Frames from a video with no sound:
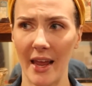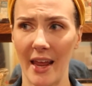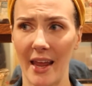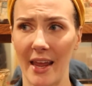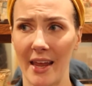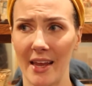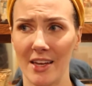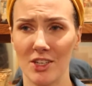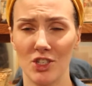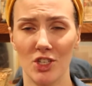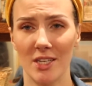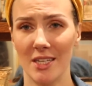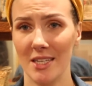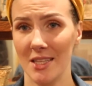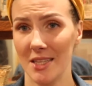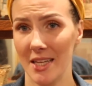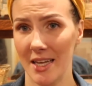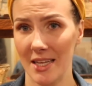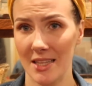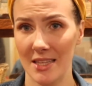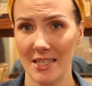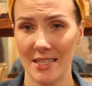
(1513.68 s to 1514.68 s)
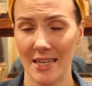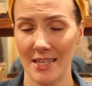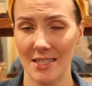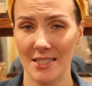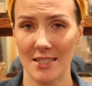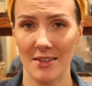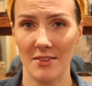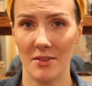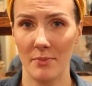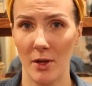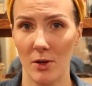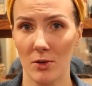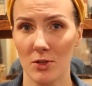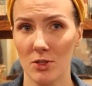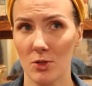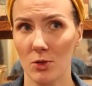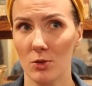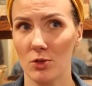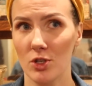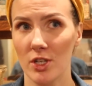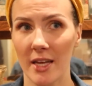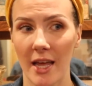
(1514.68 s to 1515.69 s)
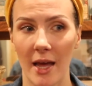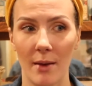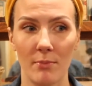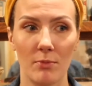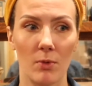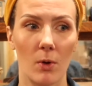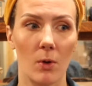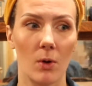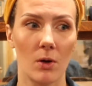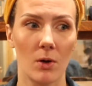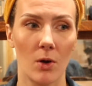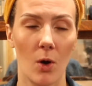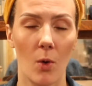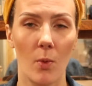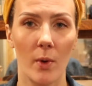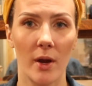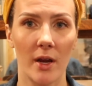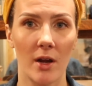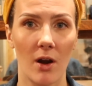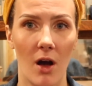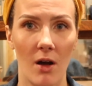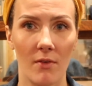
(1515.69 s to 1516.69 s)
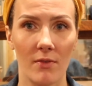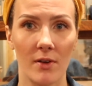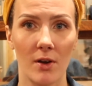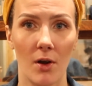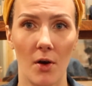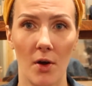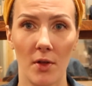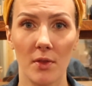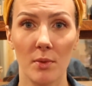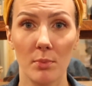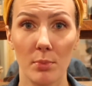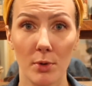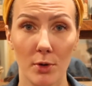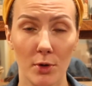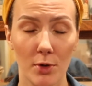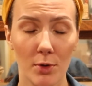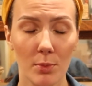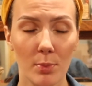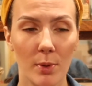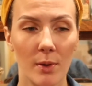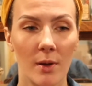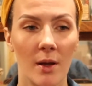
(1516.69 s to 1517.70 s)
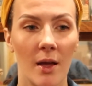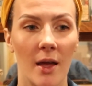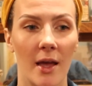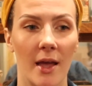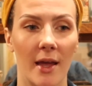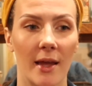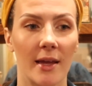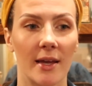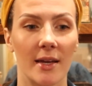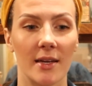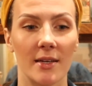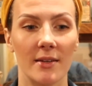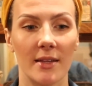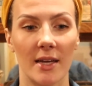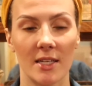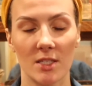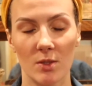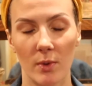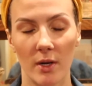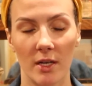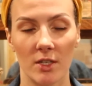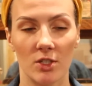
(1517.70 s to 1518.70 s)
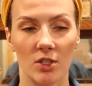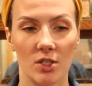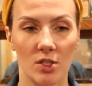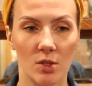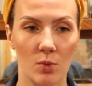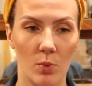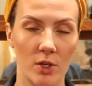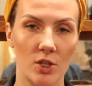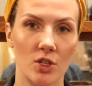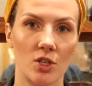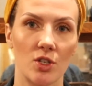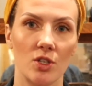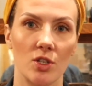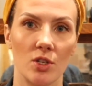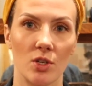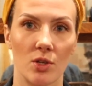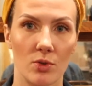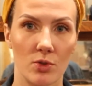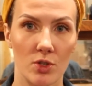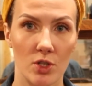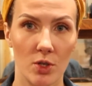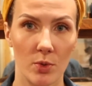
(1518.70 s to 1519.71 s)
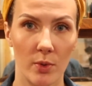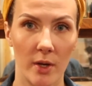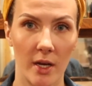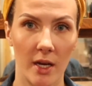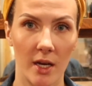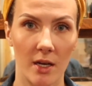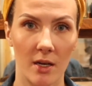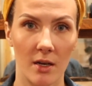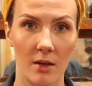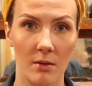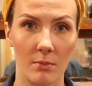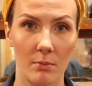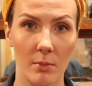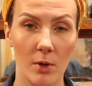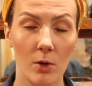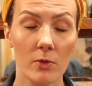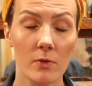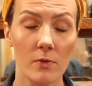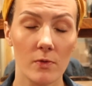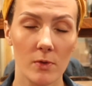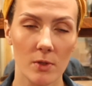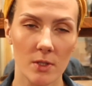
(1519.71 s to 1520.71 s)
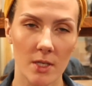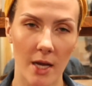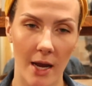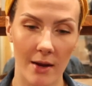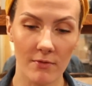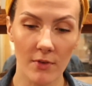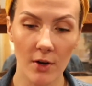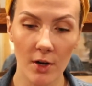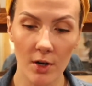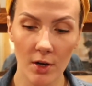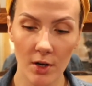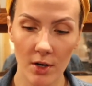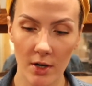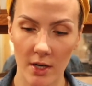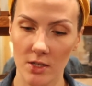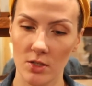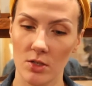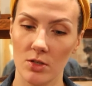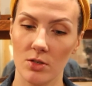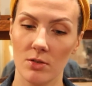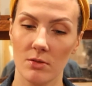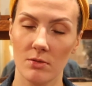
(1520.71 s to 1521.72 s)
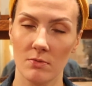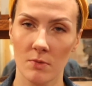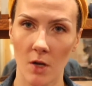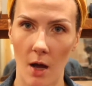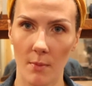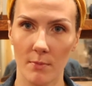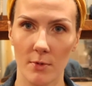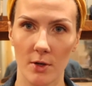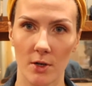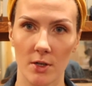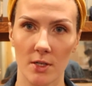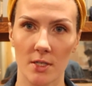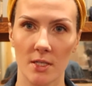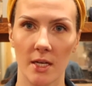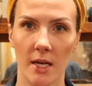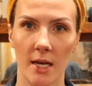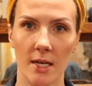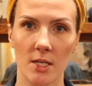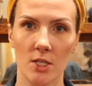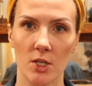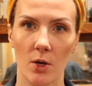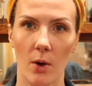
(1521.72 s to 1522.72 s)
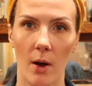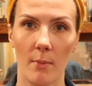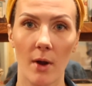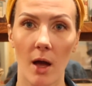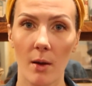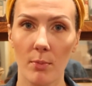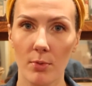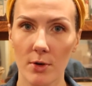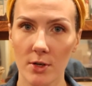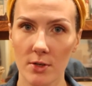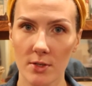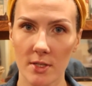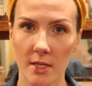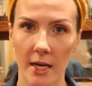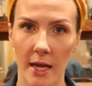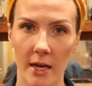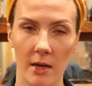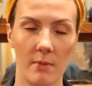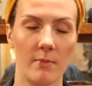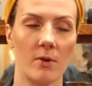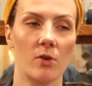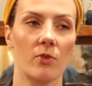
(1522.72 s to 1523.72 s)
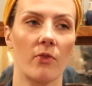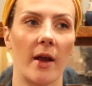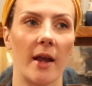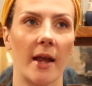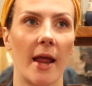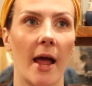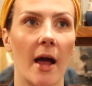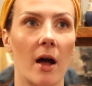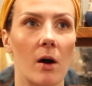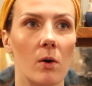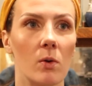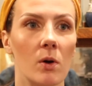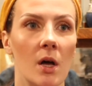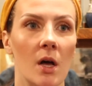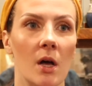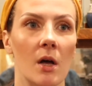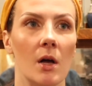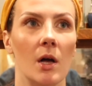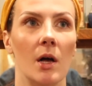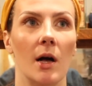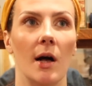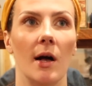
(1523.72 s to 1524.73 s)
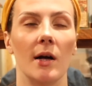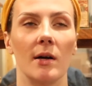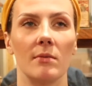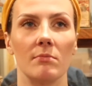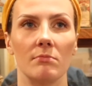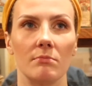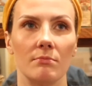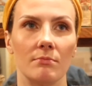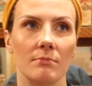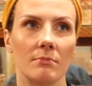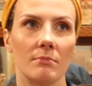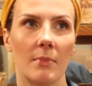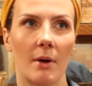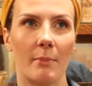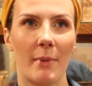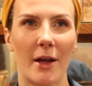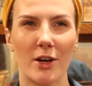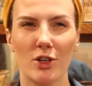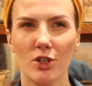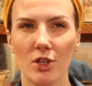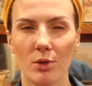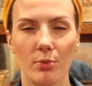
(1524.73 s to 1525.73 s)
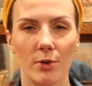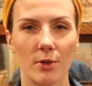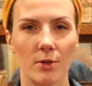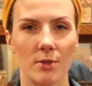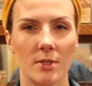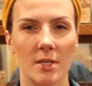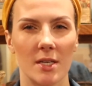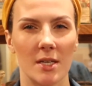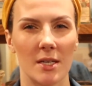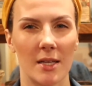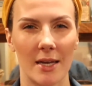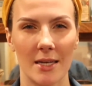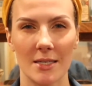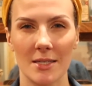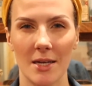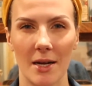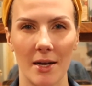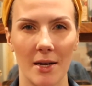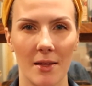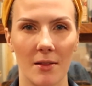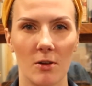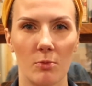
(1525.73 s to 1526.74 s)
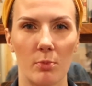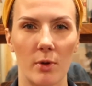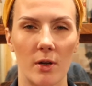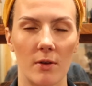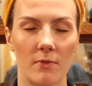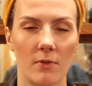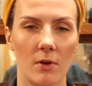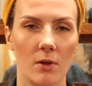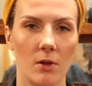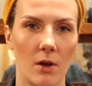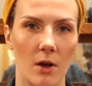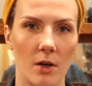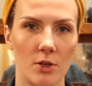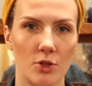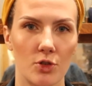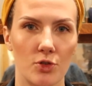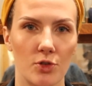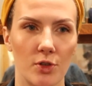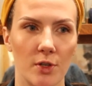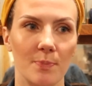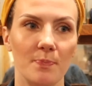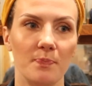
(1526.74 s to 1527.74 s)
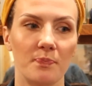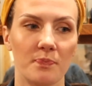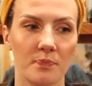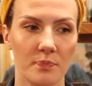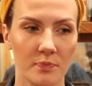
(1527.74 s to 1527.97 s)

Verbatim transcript: and she didn't like the taste of the milk, so she kept going off and on the boob, and that's when I just switched to doing milk full time for her and stopped nursing. So I'm not producing any milk right now. Um, I'm actually producing like a tiny little bit of colostrum,